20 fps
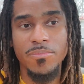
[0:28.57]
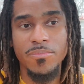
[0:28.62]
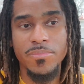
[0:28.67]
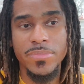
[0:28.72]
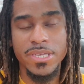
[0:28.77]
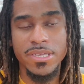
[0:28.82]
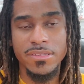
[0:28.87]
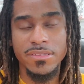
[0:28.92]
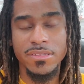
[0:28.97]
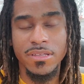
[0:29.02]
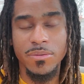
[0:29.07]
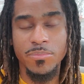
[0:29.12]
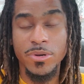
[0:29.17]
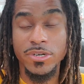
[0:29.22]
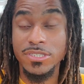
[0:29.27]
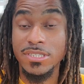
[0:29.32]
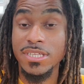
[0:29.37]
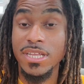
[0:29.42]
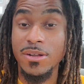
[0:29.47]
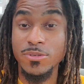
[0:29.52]
Because the
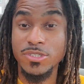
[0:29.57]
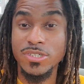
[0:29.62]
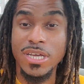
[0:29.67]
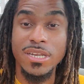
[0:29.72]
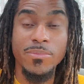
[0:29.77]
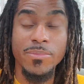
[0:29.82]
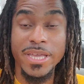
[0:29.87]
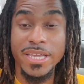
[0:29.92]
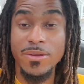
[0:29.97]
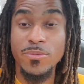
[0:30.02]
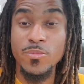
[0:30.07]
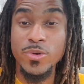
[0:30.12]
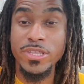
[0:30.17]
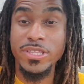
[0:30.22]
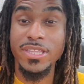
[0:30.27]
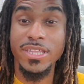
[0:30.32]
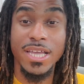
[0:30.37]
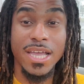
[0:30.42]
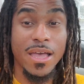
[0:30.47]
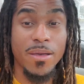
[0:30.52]
person that I was trying to make them
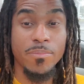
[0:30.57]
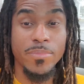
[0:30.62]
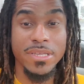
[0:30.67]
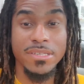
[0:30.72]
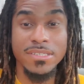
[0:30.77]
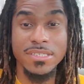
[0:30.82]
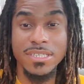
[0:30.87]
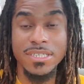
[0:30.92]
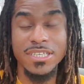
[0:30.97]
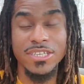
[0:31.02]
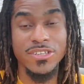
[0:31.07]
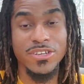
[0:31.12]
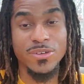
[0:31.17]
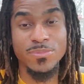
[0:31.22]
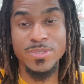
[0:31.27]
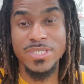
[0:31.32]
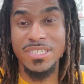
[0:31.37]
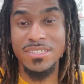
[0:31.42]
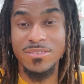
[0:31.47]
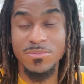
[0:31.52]
with, they got busy. You know what
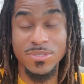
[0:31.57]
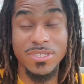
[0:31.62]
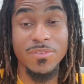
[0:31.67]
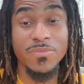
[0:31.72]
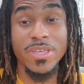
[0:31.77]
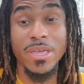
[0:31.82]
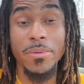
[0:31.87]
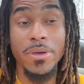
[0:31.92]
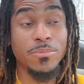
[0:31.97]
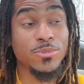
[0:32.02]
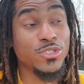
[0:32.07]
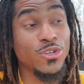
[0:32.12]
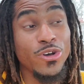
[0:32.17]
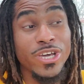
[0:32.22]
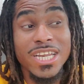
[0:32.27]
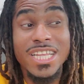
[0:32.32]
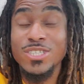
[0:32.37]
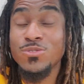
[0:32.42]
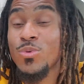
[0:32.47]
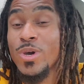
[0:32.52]
I'm saying? Some stuff came up, so
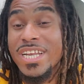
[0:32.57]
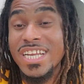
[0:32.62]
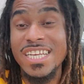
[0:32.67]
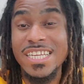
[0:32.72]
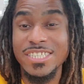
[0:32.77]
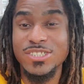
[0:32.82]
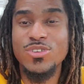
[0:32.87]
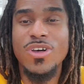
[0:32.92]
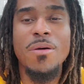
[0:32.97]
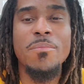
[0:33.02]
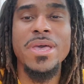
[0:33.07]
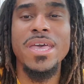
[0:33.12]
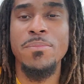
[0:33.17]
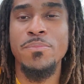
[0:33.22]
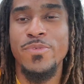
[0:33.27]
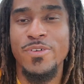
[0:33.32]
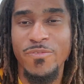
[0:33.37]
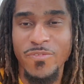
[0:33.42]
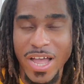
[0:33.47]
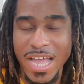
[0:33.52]
it is what it is. So I'm
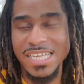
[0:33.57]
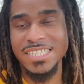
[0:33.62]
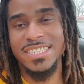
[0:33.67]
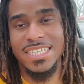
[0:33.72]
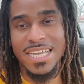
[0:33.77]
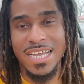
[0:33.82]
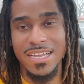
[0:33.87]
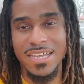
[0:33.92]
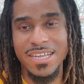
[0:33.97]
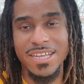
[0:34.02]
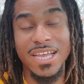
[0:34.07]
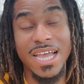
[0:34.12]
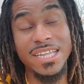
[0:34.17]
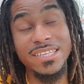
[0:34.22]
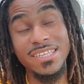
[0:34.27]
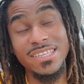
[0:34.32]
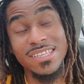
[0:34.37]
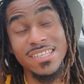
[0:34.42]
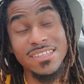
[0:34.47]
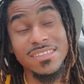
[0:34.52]
improvising out here. I
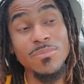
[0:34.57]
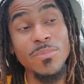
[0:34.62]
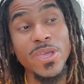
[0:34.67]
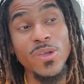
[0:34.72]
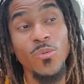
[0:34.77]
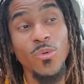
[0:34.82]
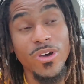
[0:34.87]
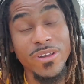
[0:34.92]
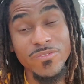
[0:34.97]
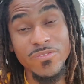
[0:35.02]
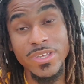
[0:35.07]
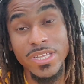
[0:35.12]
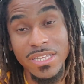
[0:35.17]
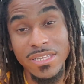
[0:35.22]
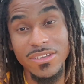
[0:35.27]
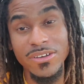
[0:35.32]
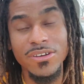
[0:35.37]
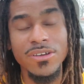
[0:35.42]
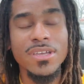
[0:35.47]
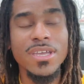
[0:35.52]
did get to make one
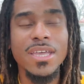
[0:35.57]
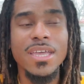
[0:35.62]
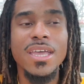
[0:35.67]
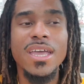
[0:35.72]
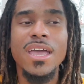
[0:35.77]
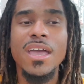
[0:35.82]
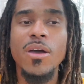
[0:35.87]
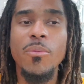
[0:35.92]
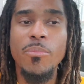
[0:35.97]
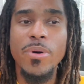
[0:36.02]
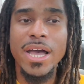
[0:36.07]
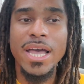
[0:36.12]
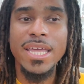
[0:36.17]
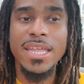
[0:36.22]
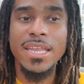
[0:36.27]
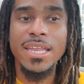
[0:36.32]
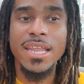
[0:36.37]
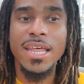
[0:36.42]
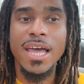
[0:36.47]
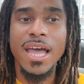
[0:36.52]
video,
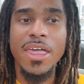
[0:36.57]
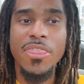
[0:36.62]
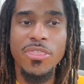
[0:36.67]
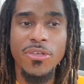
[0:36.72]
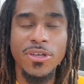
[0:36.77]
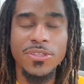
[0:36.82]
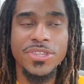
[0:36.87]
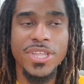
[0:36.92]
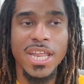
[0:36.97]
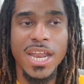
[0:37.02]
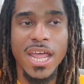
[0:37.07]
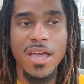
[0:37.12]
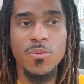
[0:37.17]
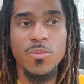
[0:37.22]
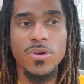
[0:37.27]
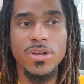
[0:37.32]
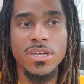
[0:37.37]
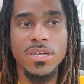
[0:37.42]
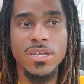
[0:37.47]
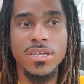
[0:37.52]
but I thought that I
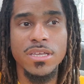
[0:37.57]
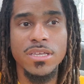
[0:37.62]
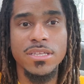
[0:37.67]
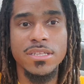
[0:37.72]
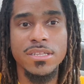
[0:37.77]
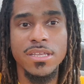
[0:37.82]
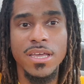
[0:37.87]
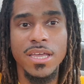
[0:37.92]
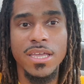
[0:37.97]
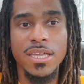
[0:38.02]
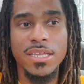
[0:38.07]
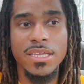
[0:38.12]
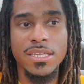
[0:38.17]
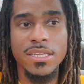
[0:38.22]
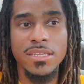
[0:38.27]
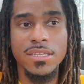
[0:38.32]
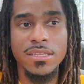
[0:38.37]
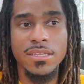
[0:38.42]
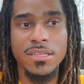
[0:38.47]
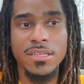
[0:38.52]
would
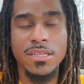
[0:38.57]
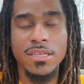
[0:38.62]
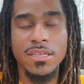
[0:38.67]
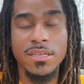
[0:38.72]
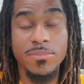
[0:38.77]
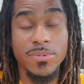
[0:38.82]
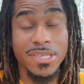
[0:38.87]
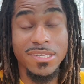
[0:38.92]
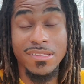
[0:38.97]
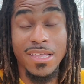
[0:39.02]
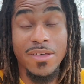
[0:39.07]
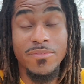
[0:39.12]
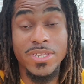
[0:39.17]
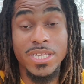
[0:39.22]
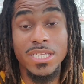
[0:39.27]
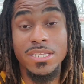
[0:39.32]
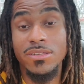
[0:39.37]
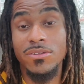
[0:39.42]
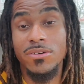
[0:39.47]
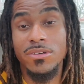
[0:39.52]
eat because I haven't
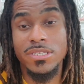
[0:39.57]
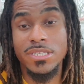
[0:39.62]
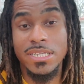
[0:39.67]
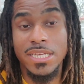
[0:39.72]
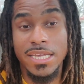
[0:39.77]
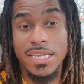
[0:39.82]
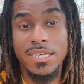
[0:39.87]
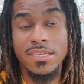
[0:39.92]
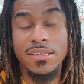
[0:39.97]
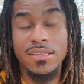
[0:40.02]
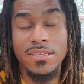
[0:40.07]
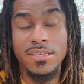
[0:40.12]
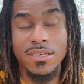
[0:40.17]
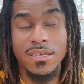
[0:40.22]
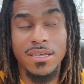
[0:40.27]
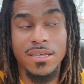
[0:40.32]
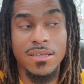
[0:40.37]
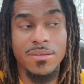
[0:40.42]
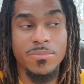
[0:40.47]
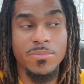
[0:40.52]
eaten all day,
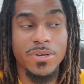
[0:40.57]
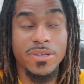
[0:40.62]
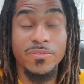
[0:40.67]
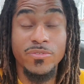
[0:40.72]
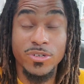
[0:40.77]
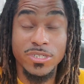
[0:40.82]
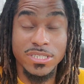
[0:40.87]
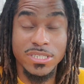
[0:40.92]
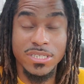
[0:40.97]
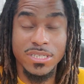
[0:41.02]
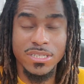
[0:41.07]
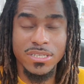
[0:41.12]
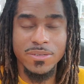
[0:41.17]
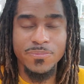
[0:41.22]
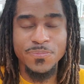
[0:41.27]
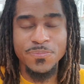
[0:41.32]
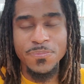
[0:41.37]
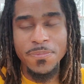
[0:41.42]
unfortunately.